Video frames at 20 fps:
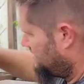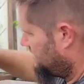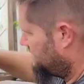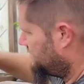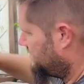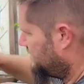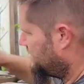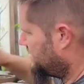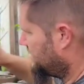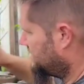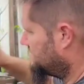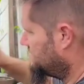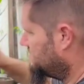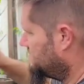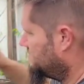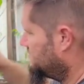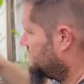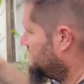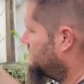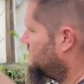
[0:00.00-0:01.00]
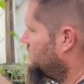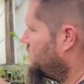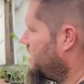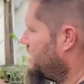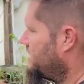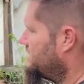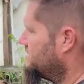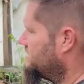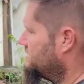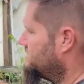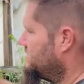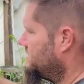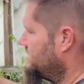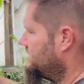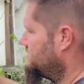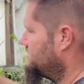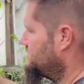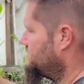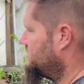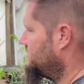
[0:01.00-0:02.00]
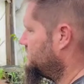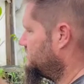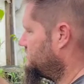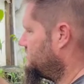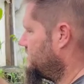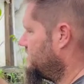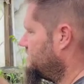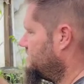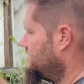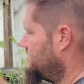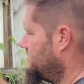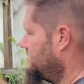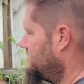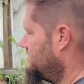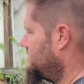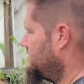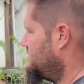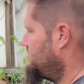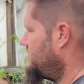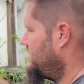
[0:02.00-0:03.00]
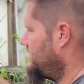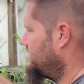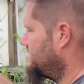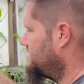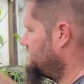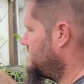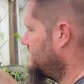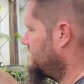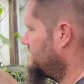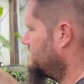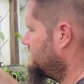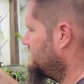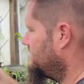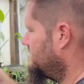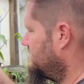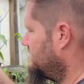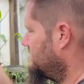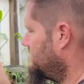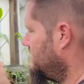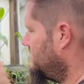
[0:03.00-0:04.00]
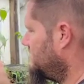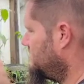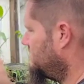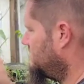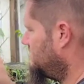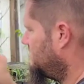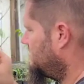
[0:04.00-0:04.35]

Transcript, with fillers: So it really doesn't. The wire doesn't make the tree look better, the, the bends make the tree look better.